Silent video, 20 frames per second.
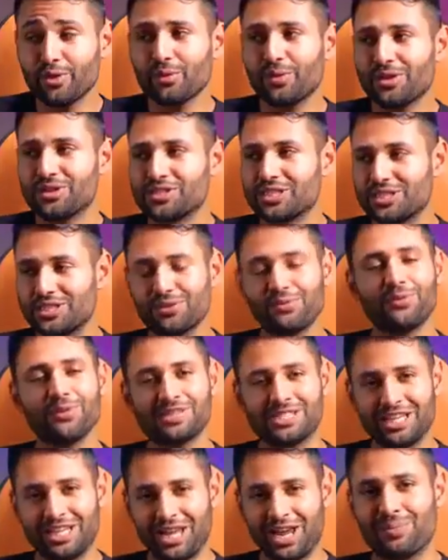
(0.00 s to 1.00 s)
other words, the
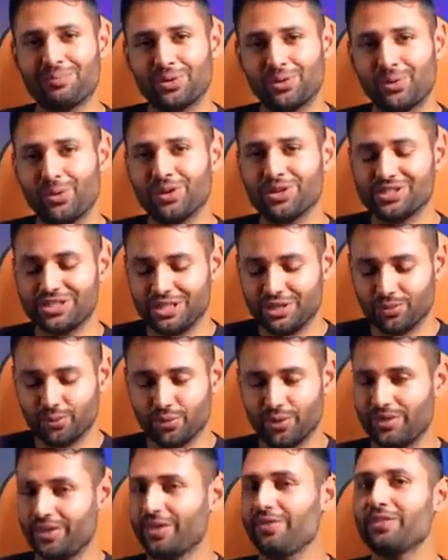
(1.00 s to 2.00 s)
difference in camera quality
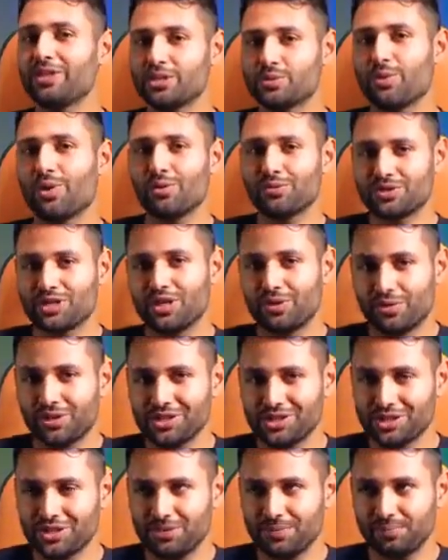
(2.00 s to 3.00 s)
within the 12
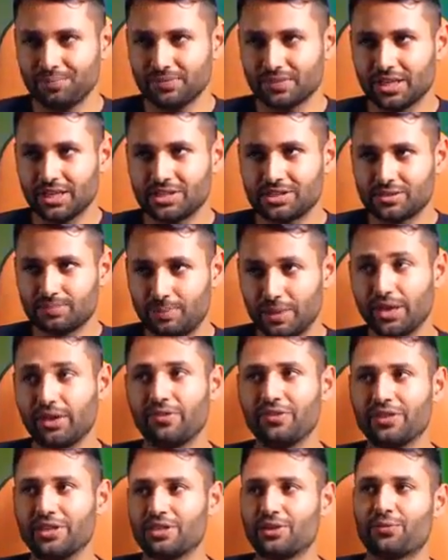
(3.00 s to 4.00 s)
generation is bigger
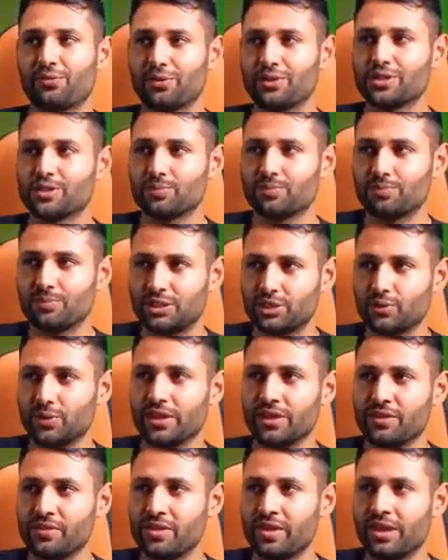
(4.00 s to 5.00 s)
than the difference
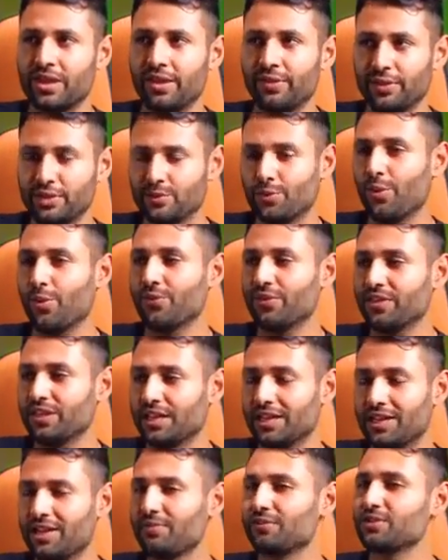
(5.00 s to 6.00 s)
between the 12 and
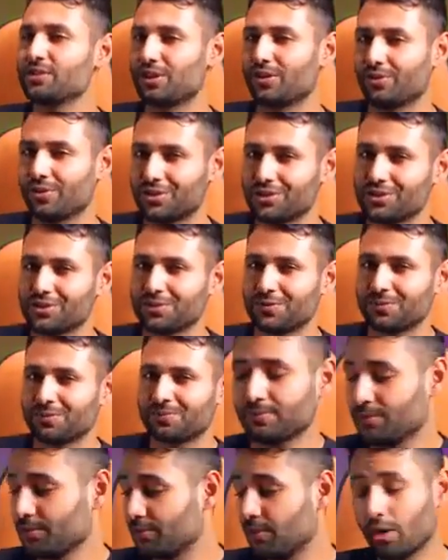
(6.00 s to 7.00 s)
the 11 generation.
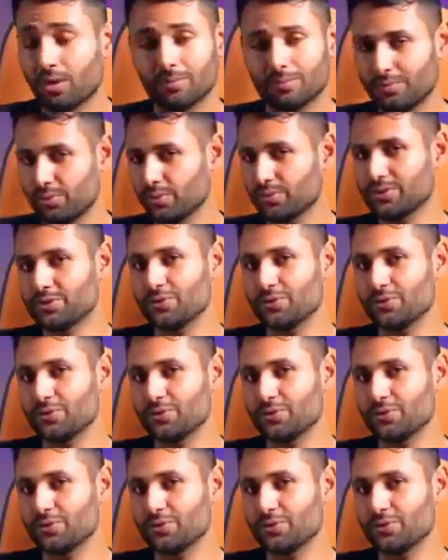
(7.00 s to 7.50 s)
You've got more